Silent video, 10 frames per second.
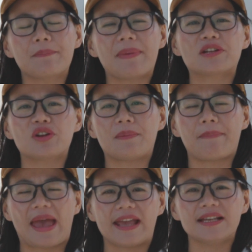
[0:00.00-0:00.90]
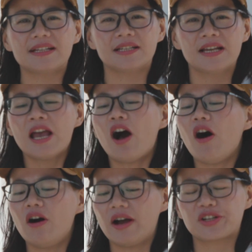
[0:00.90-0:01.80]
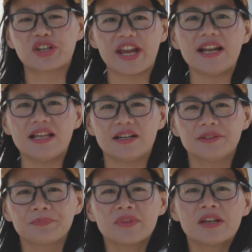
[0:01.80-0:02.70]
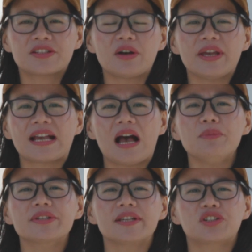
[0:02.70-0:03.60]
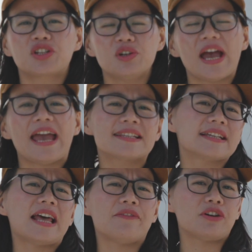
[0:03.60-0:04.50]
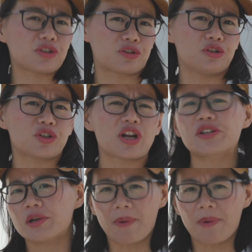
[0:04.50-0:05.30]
the battery bank on a trailer. So it comes with a 2 AC level 2 charging